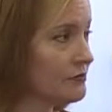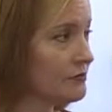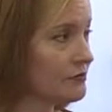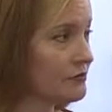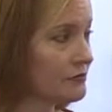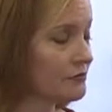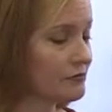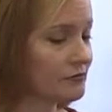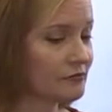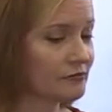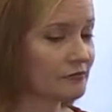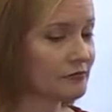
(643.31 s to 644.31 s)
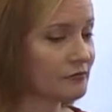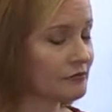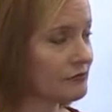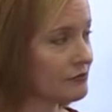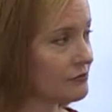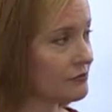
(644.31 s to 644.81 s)

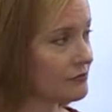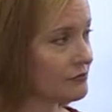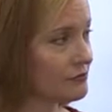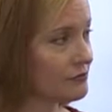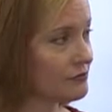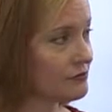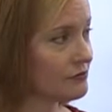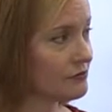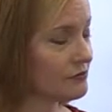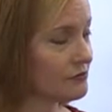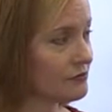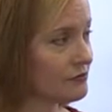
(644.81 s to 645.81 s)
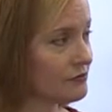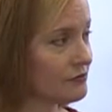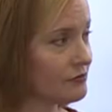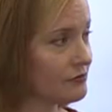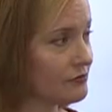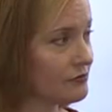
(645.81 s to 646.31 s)

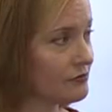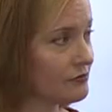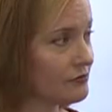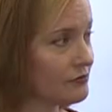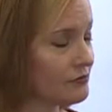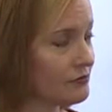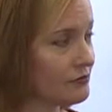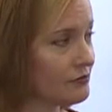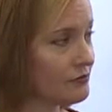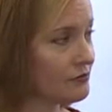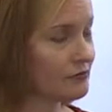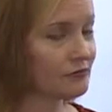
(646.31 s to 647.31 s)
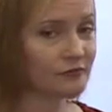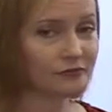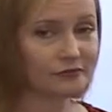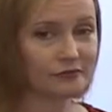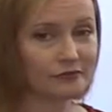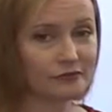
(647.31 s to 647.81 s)

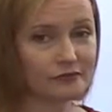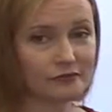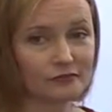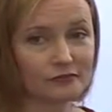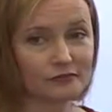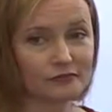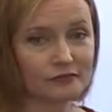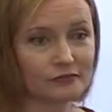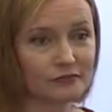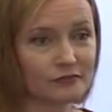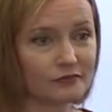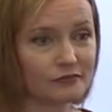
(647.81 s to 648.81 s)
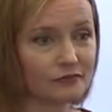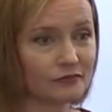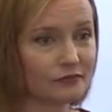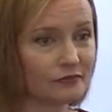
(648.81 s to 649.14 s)
[no speech]